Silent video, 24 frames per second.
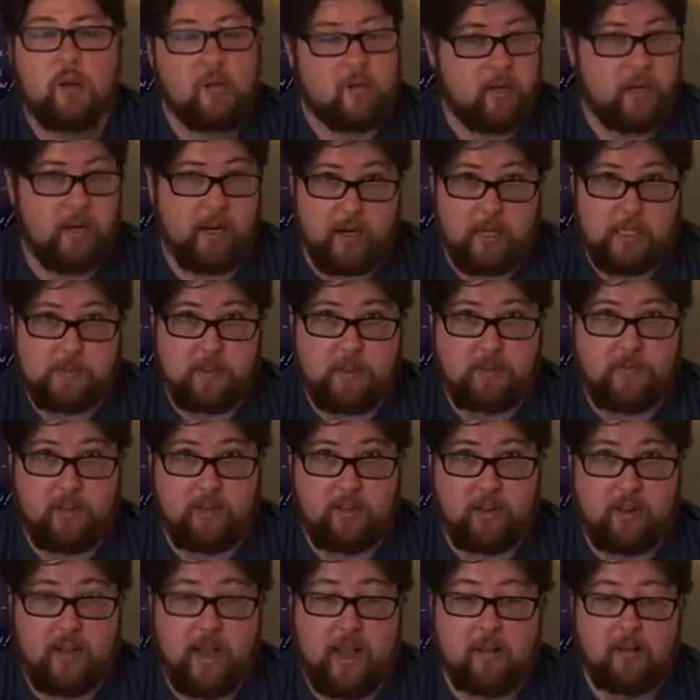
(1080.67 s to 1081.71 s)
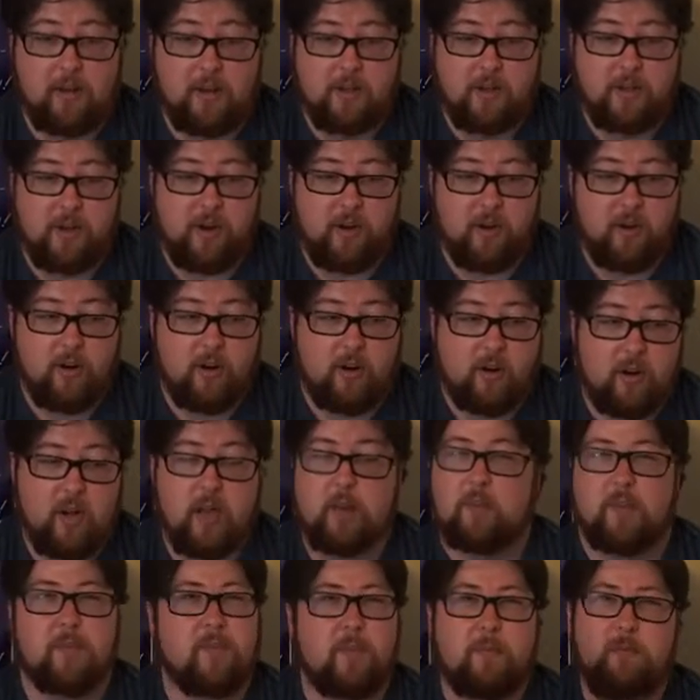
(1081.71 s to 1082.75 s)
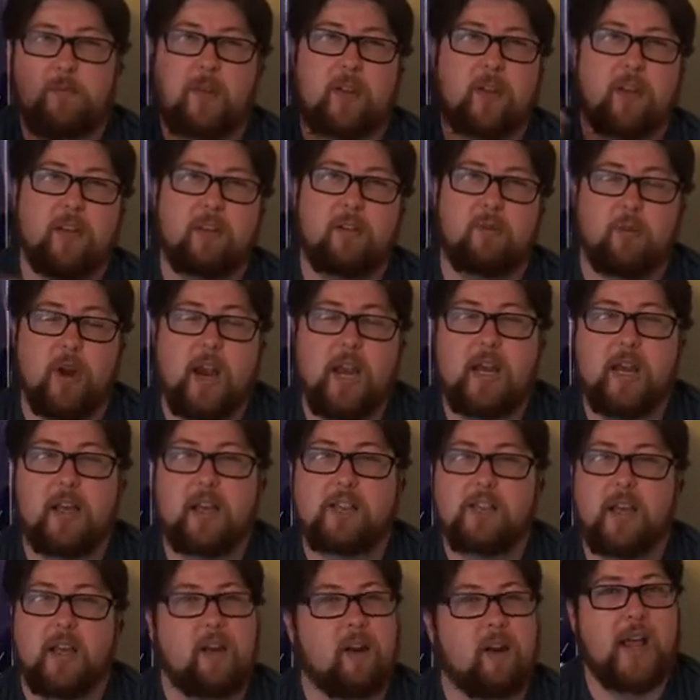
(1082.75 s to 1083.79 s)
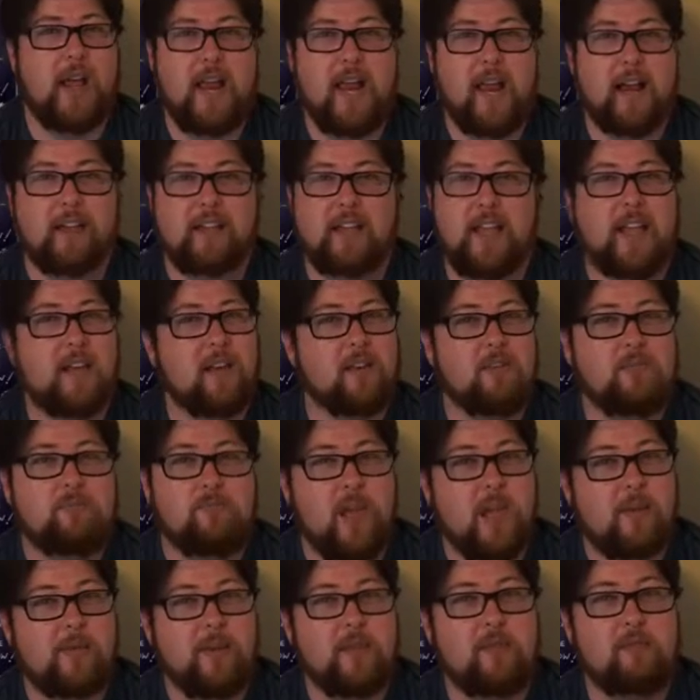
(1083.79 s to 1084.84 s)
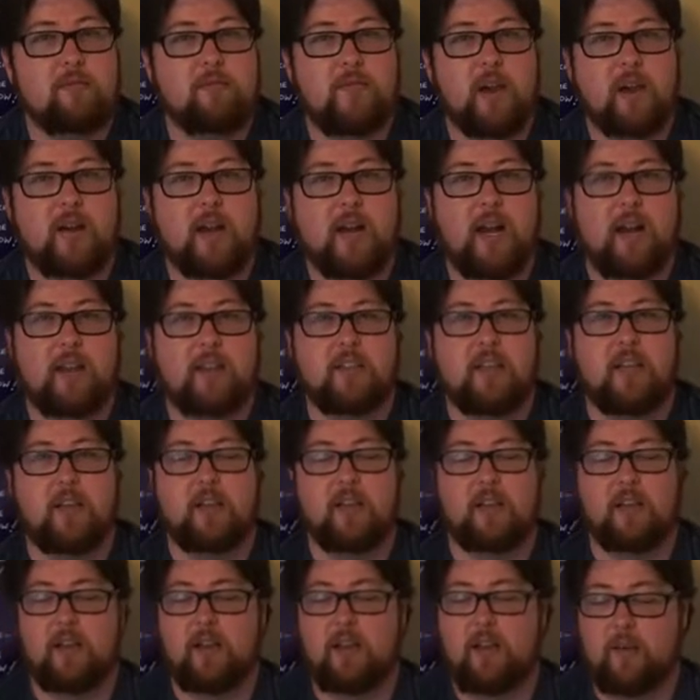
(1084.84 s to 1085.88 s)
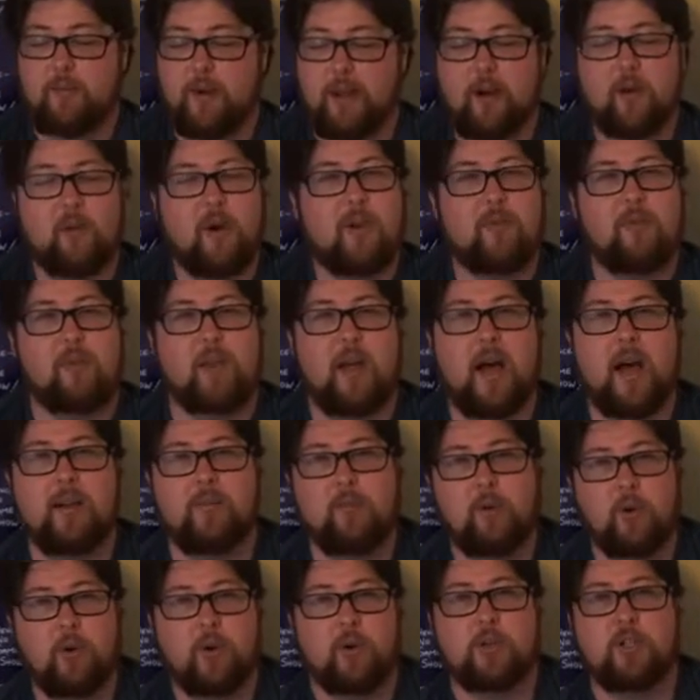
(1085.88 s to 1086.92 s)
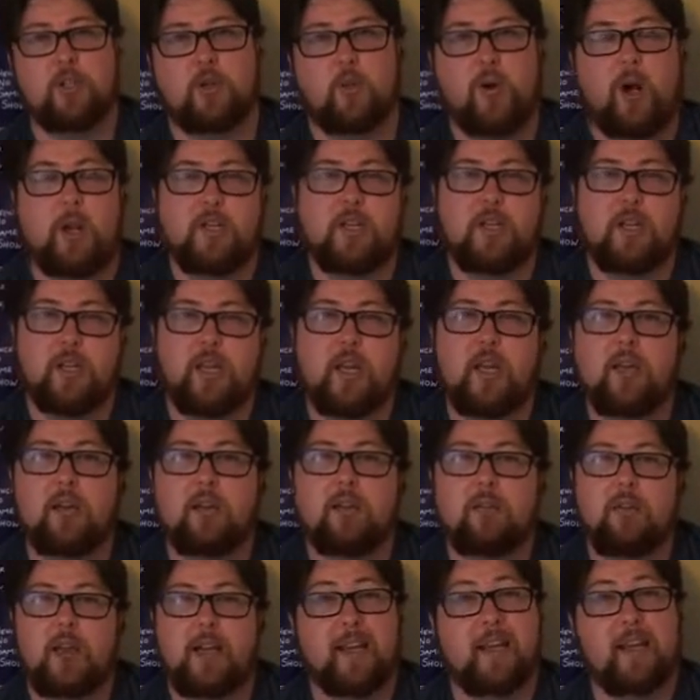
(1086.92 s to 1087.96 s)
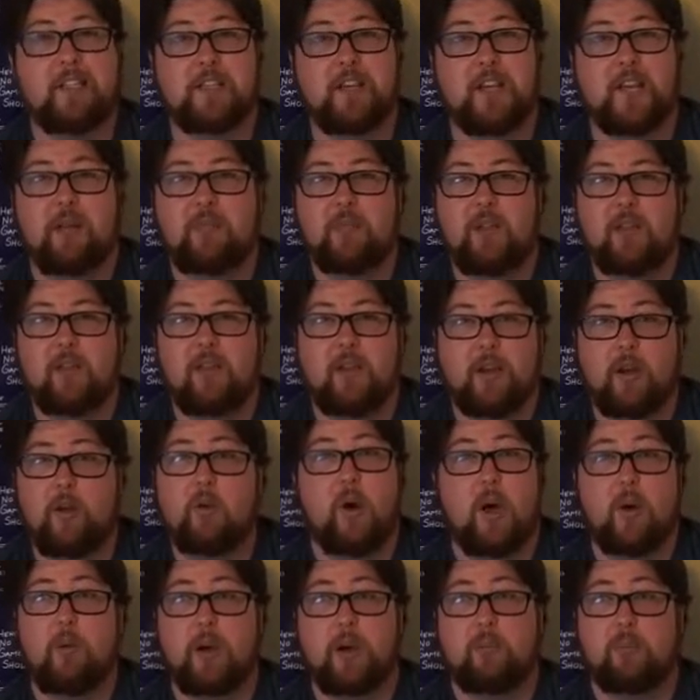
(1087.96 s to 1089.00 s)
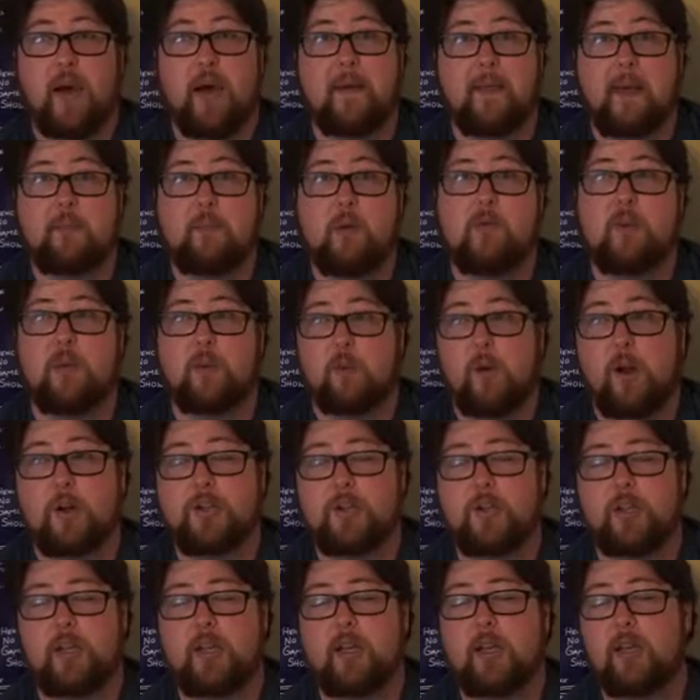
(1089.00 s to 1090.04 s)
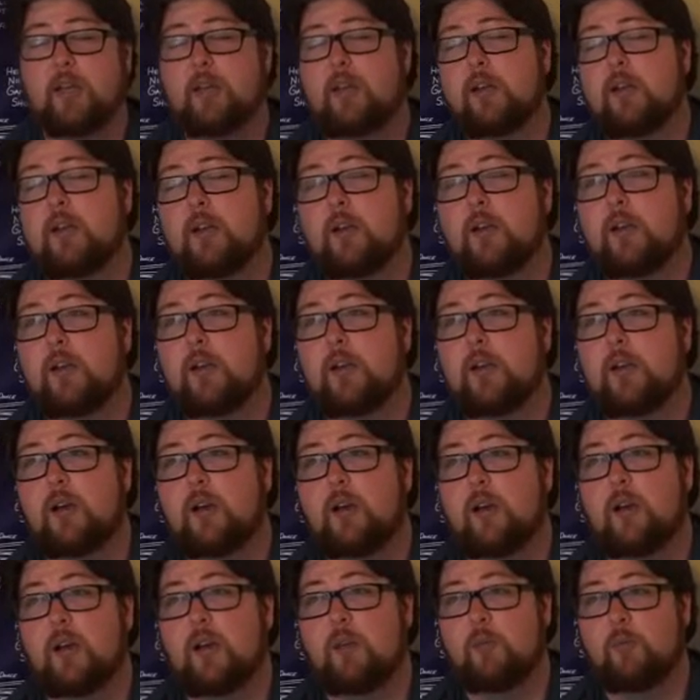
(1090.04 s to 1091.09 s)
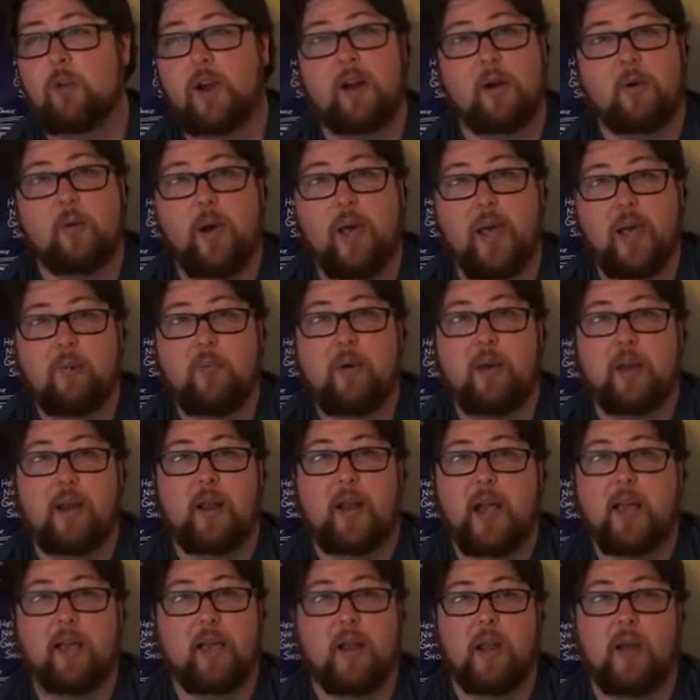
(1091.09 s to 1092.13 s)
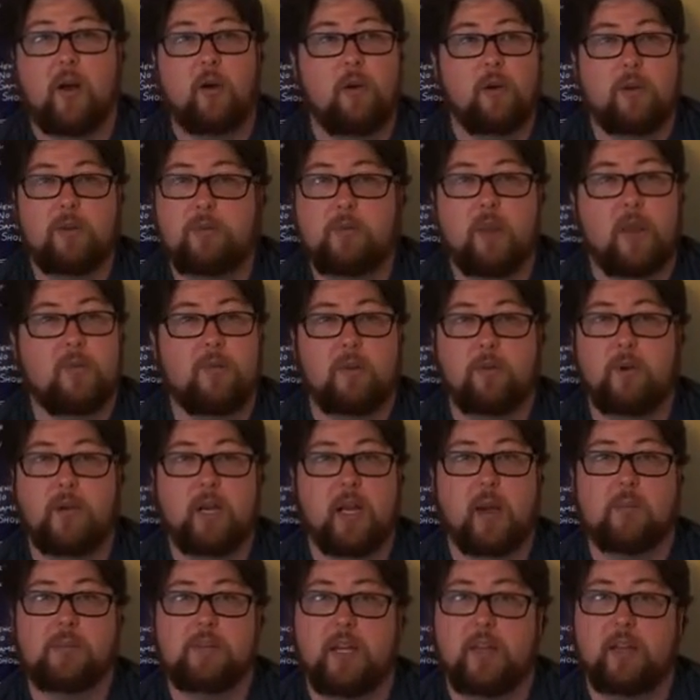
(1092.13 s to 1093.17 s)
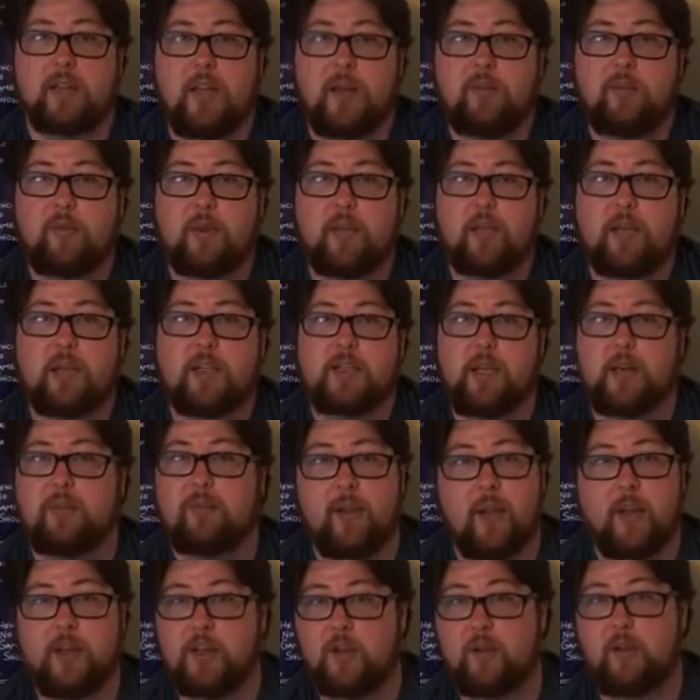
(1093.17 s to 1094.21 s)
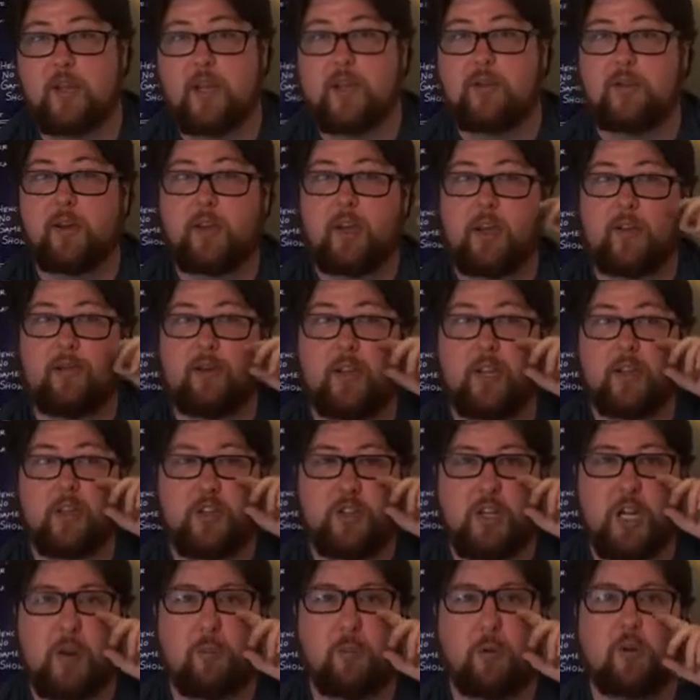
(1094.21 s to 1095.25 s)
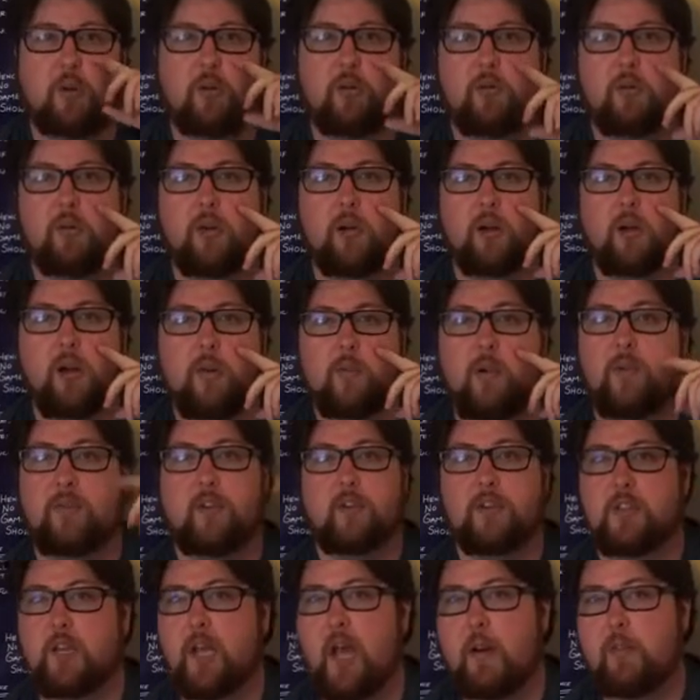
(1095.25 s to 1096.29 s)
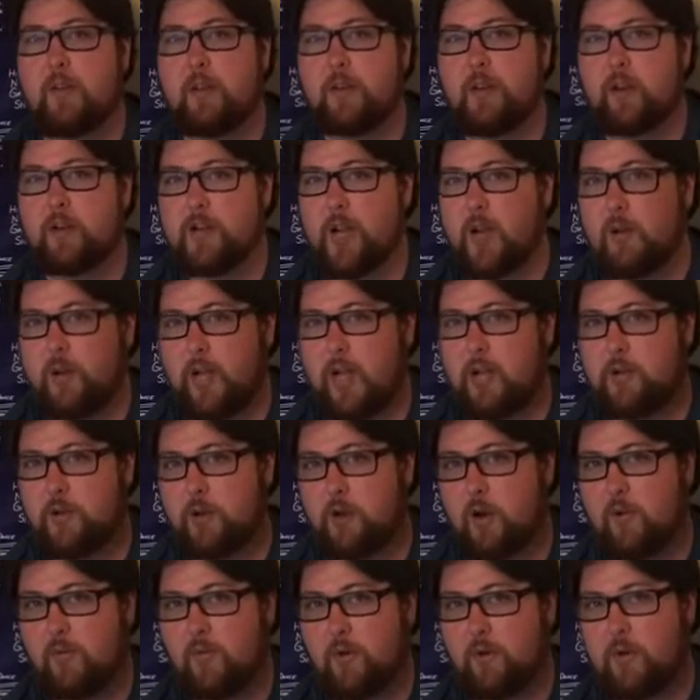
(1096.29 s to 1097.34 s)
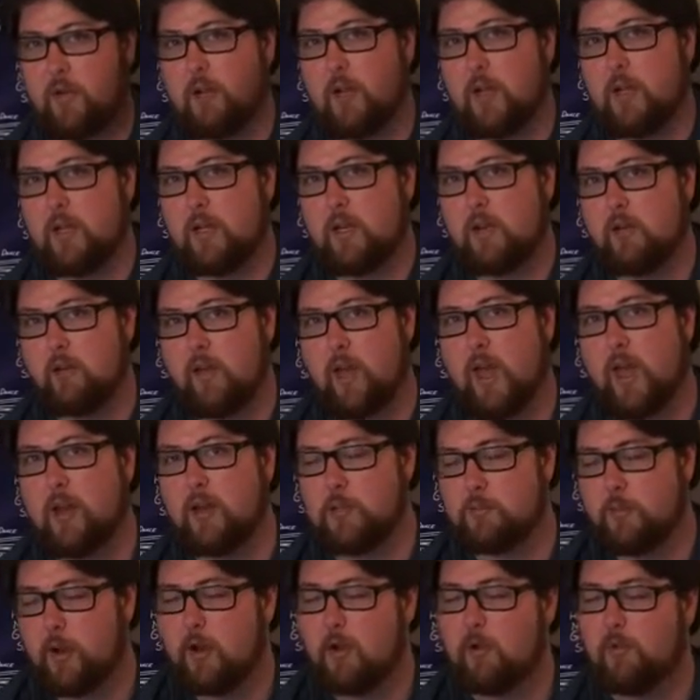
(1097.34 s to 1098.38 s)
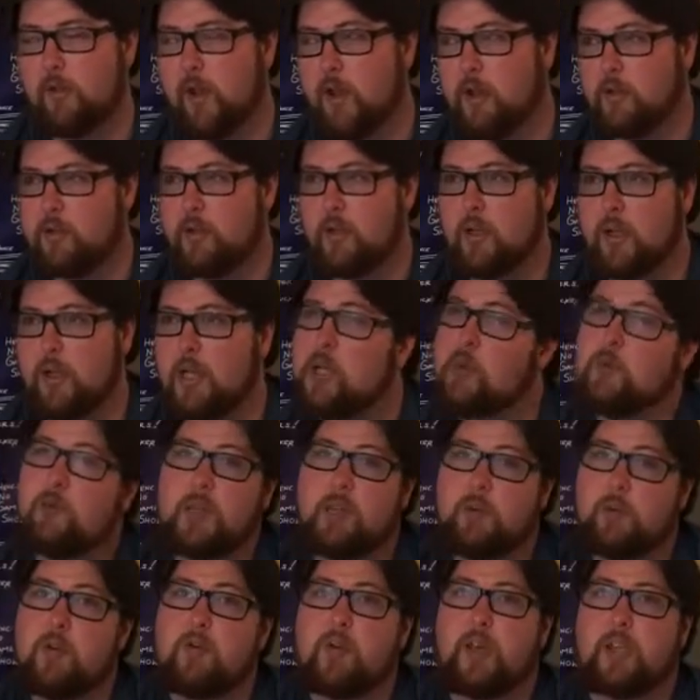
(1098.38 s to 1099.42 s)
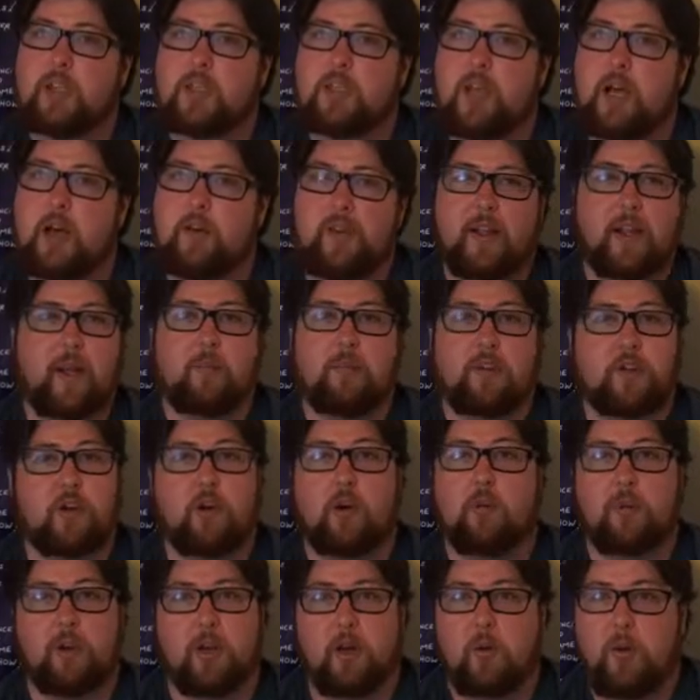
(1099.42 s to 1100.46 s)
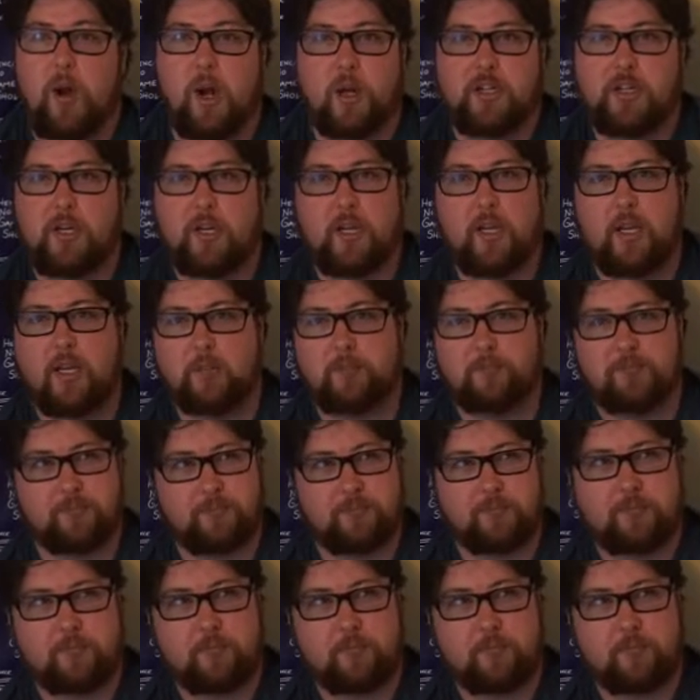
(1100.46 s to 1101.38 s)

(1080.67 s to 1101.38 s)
Then again, it's been a fairly lackluster year. Ratings, I 8 out of 10, maybe. About an 8 out of 10. I don't have a lot of urge to watch it again. Like, it isn't going to be like, oh, I want to buy that movie and watch it again right away. But, when it comes on Netflix, eventually, if it gets cheaper, if there's a commentary track with Andrew Garfield, I'd like to hear that, as a matter of fact. But the movie itself, like, I'm sure I'm going to watch it again.